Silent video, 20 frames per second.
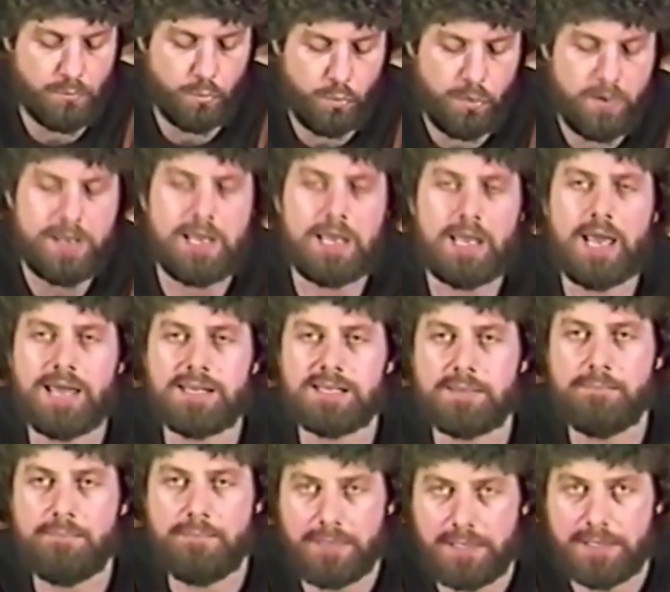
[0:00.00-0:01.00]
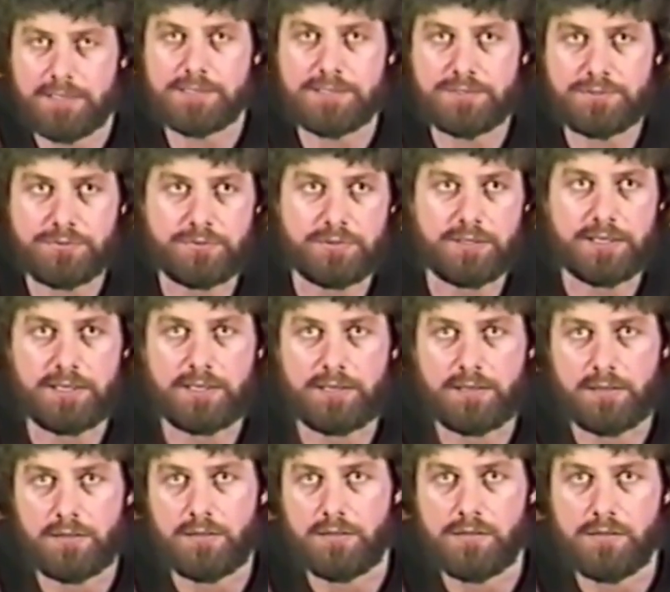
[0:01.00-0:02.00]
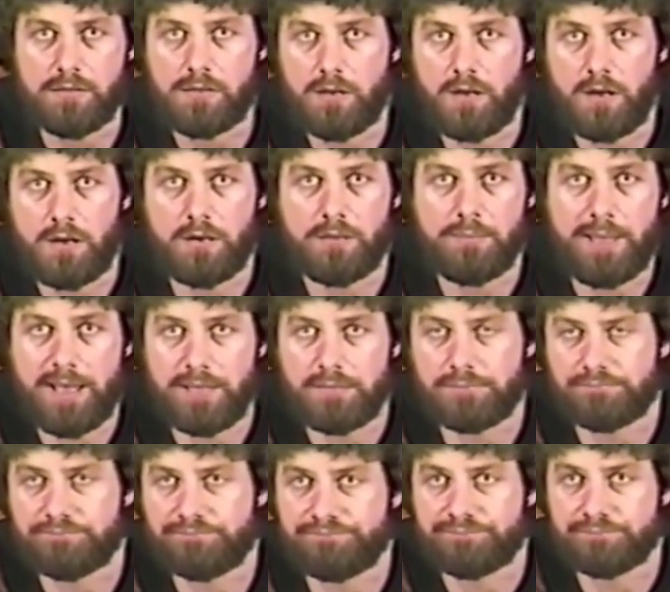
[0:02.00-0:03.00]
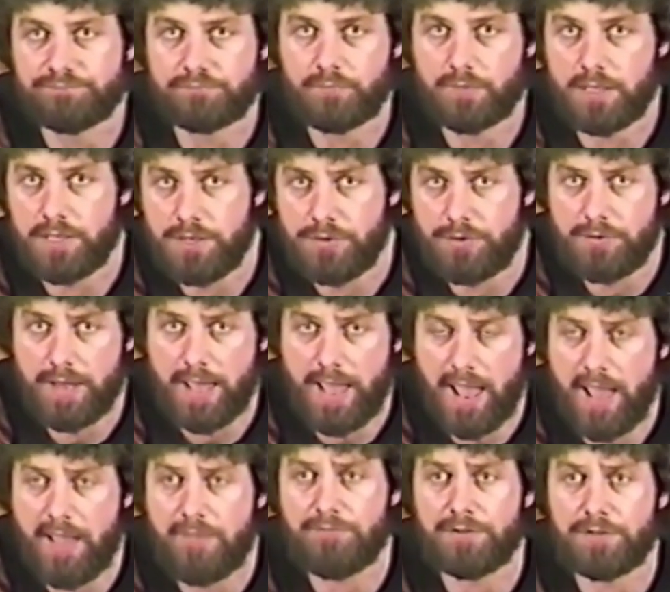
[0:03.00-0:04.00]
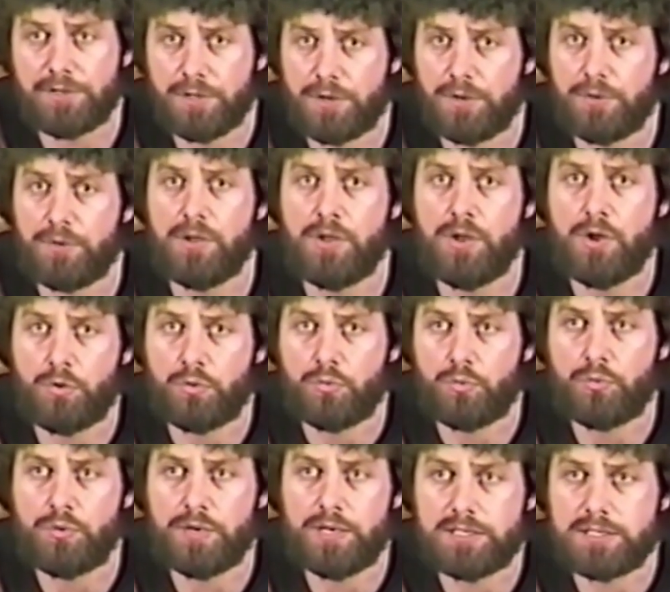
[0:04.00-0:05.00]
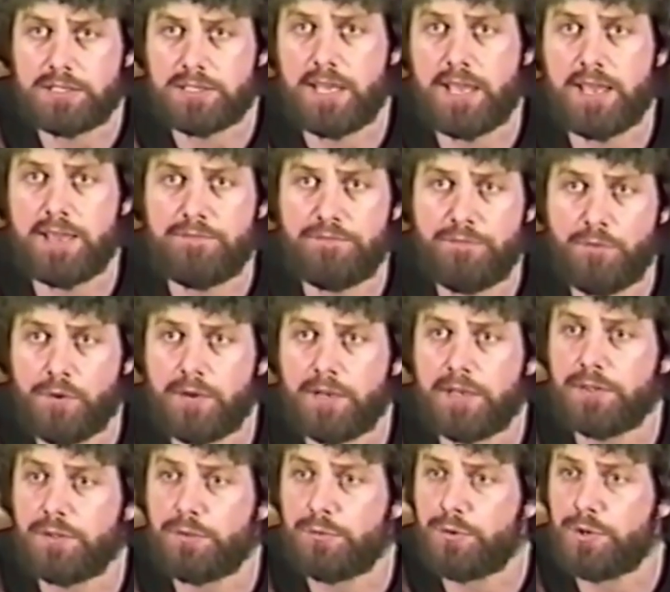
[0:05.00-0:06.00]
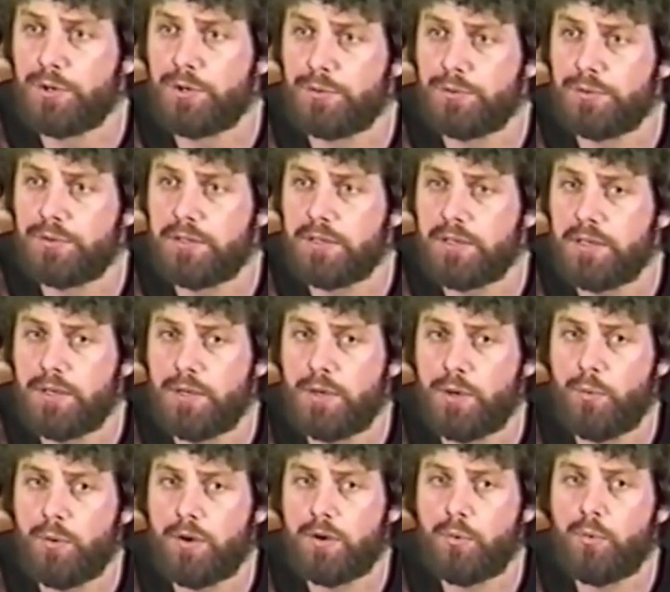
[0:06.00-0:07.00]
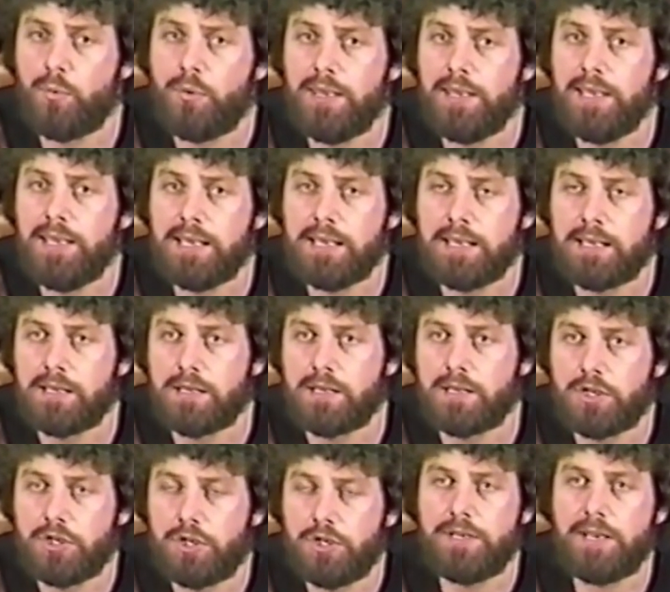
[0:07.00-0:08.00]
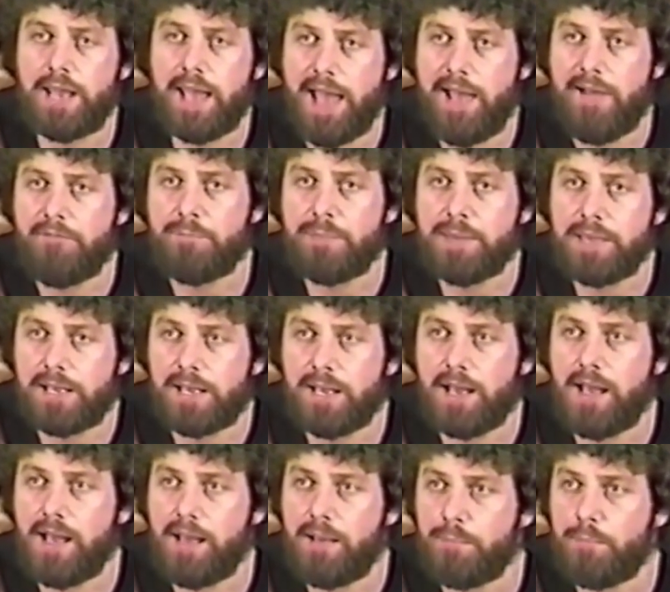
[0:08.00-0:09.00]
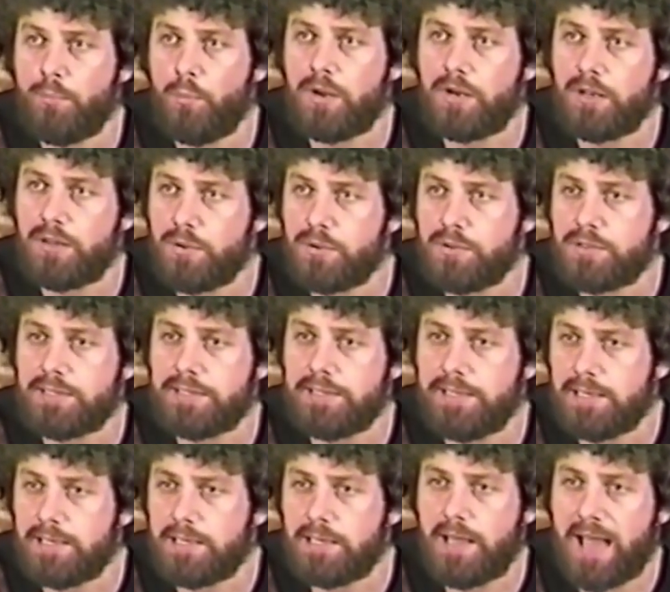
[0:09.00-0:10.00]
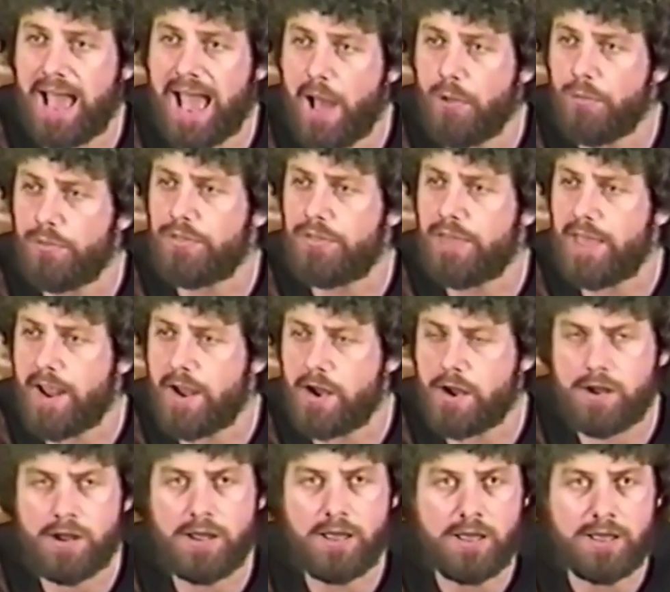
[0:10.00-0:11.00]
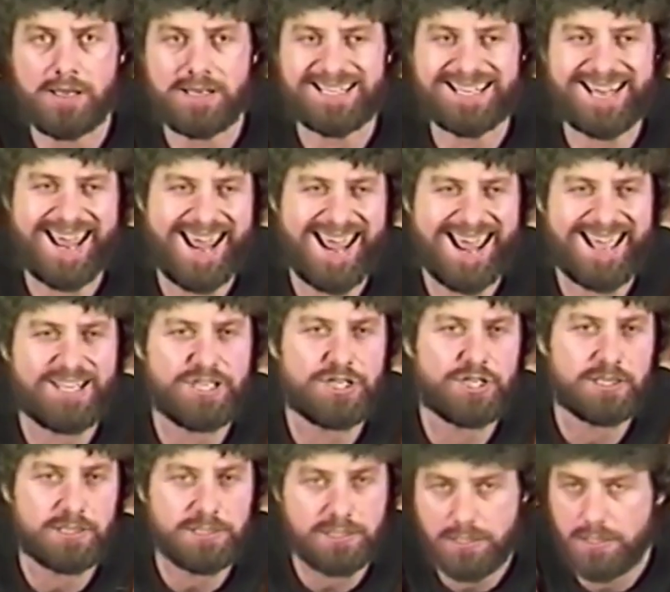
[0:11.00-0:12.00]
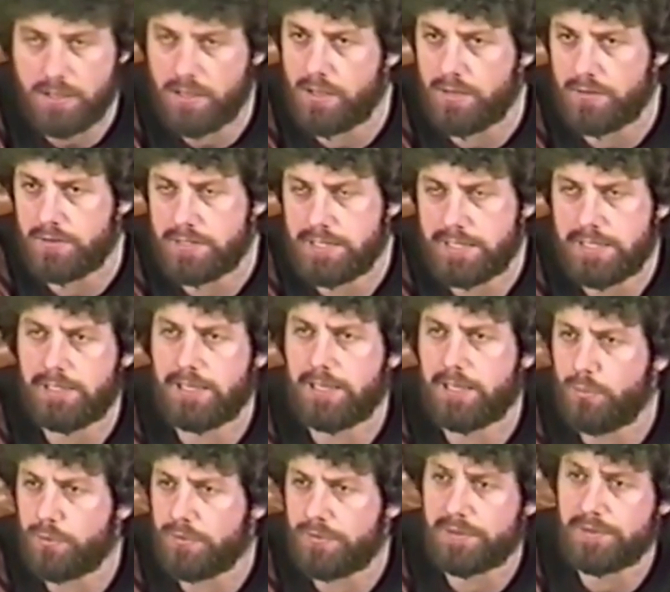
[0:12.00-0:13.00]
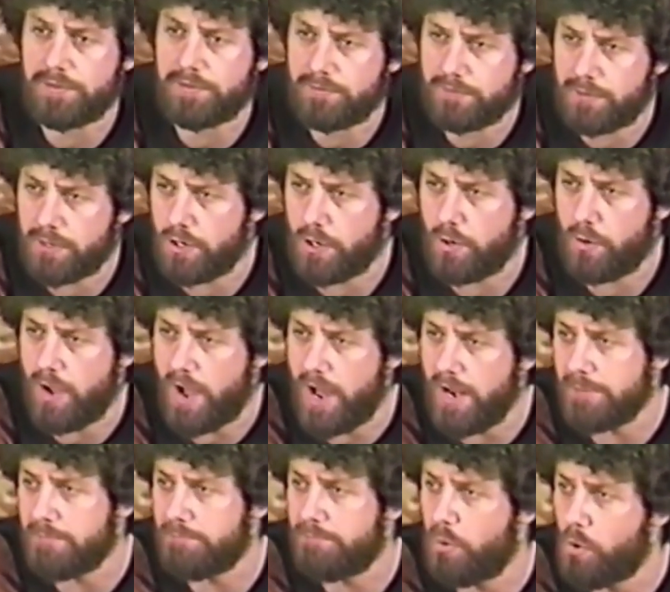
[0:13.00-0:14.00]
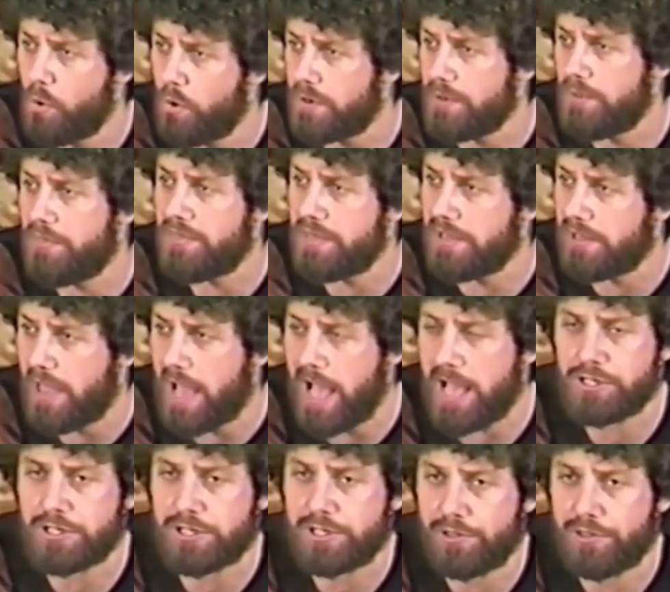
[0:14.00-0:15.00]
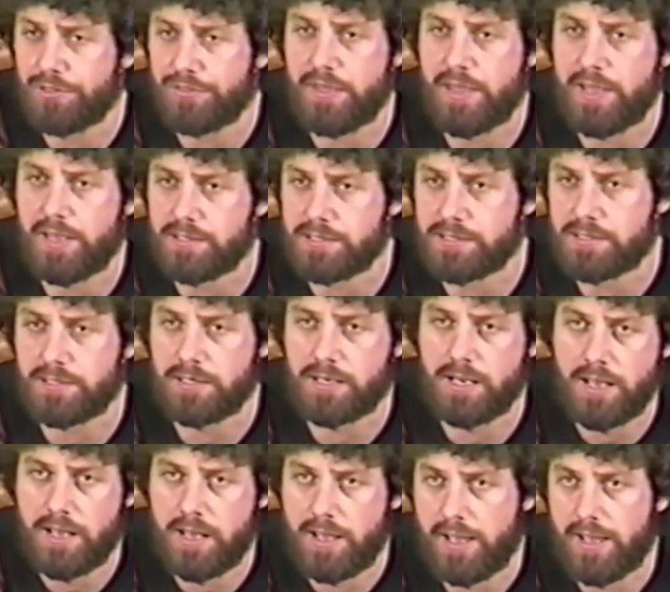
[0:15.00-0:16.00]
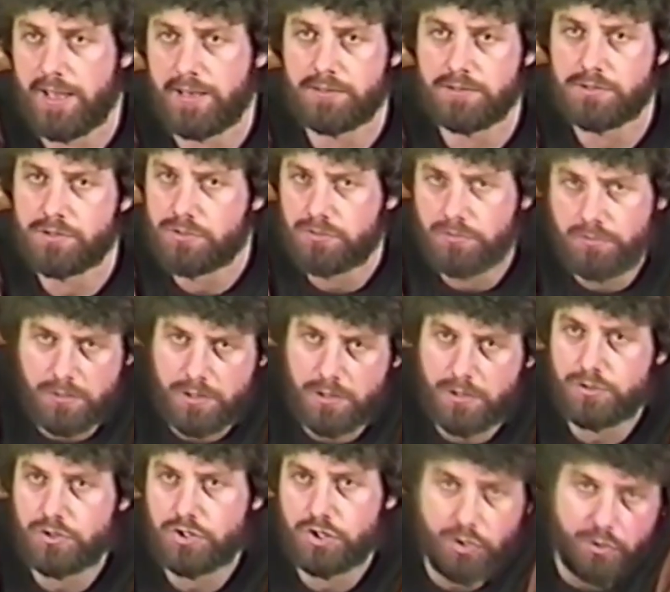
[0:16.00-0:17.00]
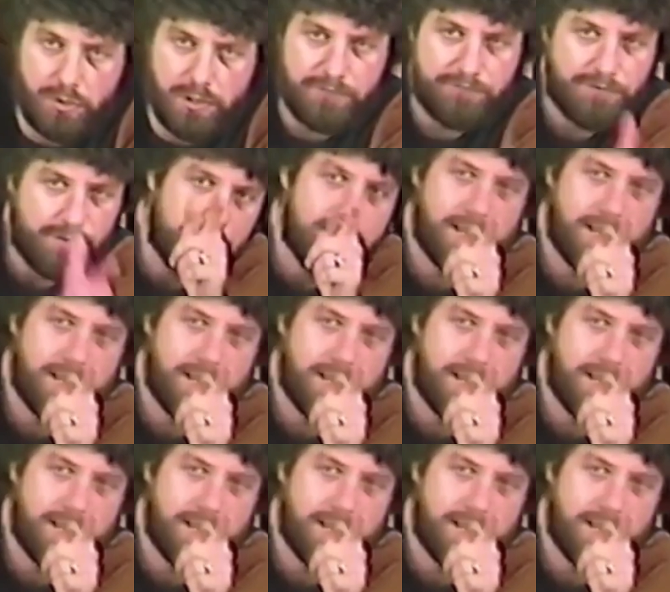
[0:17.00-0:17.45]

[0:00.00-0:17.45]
we as a ministry, all about a year and a half ago, reached a fork in the road where we could have become one of those little out-there tangent dealing with, you know, unimportant theological things and, and you know, shooting